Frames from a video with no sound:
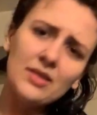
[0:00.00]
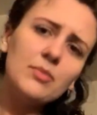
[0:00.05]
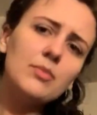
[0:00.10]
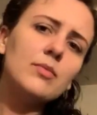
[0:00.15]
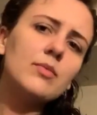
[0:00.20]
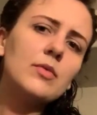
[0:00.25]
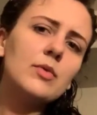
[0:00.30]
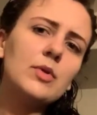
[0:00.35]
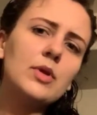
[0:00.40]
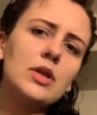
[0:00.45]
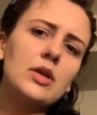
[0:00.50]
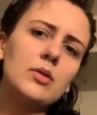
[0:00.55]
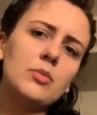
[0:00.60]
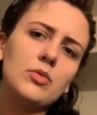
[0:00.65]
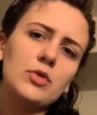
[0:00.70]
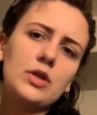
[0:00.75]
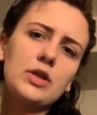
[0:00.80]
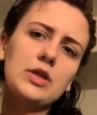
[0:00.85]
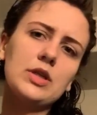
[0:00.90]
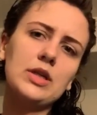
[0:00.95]
I really
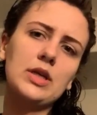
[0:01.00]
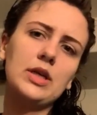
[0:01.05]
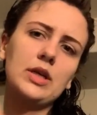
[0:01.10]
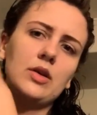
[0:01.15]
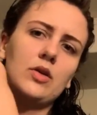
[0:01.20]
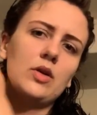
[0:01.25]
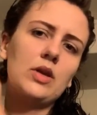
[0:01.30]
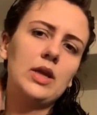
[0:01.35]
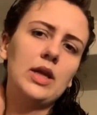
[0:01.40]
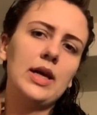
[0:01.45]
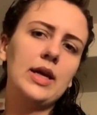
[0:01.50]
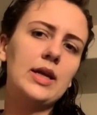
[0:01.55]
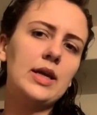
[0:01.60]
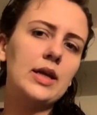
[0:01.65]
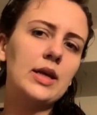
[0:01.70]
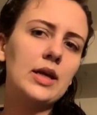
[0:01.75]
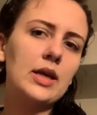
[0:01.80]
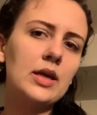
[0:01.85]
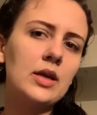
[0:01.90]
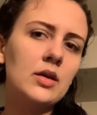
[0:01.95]
appreciate good
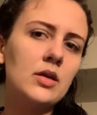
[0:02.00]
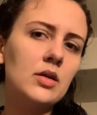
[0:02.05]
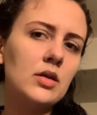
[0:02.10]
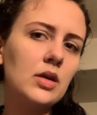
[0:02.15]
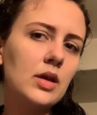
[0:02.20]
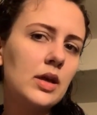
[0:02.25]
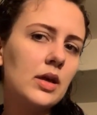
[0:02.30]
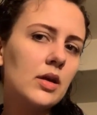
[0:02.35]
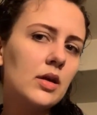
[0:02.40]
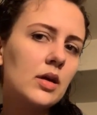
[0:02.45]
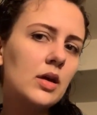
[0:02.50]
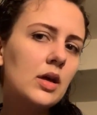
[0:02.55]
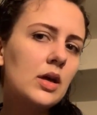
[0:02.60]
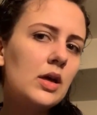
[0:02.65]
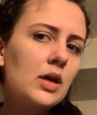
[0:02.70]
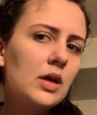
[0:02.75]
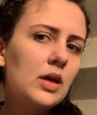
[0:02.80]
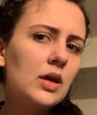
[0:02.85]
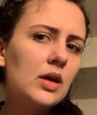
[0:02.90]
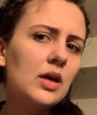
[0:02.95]
lighting and like
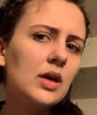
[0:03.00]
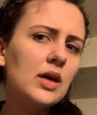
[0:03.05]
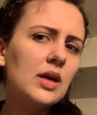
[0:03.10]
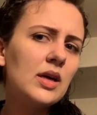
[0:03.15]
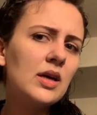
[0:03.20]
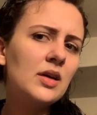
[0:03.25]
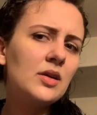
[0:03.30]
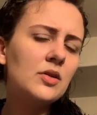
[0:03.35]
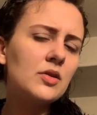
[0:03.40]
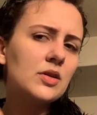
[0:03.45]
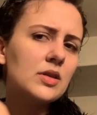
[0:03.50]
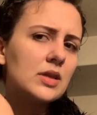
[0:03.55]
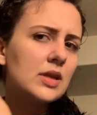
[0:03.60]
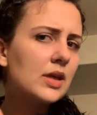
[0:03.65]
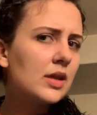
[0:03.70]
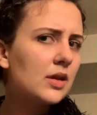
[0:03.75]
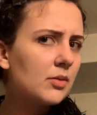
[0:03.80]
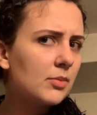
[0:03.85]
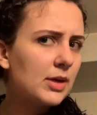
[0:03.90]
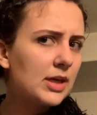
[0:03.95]
I
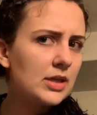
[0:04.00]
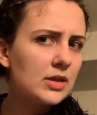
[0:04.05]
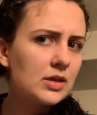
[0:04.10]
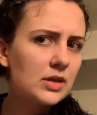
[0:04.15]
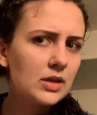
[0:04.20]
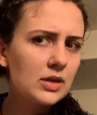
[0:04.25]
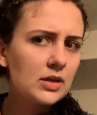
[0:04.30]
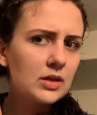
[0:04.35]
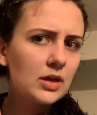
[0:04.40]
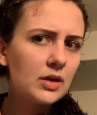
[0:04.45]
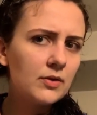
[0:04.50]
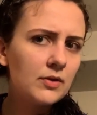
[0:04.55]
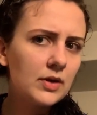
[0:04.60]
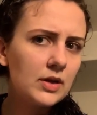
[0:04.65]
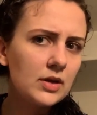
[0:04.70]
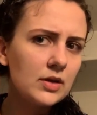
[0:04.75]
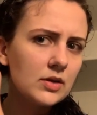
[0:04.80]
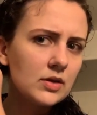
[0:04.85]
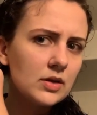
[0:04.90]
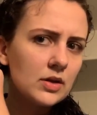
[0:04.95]
understand the basics of
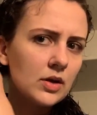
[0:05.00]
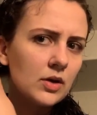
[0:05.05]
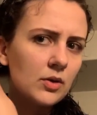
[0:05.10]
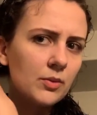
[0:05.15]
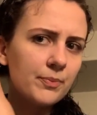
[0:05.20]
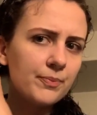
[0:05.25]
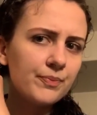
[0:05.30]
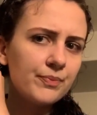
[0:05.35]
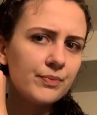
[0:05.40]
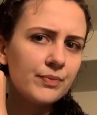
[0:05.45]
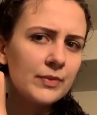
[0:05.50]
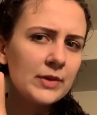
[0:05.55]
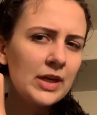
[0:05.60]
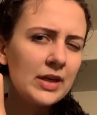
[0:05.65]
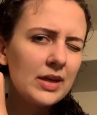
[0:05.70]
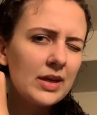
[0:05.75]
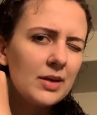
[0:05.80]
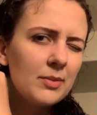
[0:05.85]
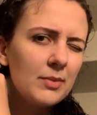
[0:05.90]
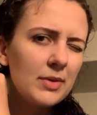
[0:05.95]
it, so I
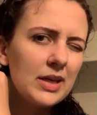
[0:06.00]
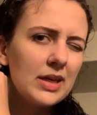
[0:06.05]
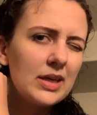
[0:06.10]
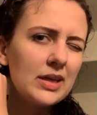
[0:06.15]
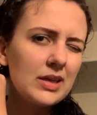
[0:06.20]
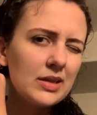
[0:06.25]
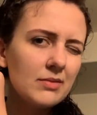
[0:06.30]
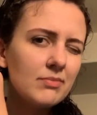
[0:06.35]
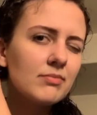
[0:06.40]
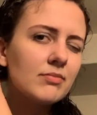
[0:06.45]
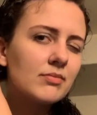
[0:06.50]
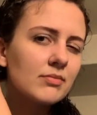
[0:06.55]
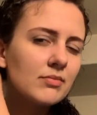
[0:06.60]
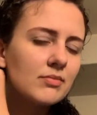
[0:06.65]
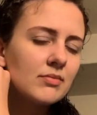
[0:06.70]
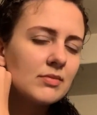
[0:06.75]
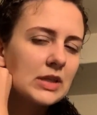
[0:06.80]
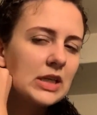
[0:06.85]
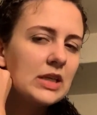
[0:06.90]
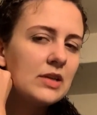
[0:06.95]
might
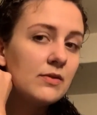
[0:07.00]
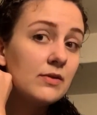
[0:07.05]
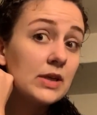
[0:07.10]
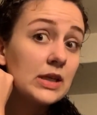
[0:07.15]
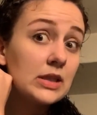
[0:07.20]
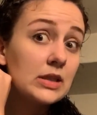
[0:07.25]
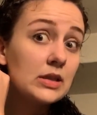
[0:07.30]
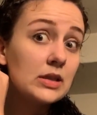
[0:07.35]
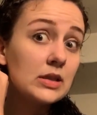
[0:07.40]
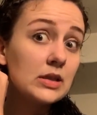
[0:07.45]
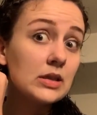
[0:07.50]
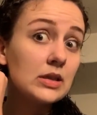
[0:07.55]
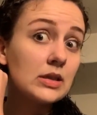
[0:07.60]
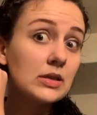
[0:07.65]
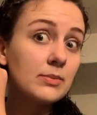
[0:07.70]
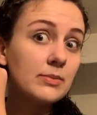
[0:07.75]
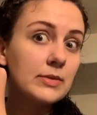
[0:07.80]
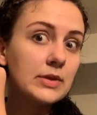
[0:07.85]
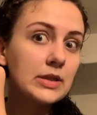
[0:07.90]
invest in some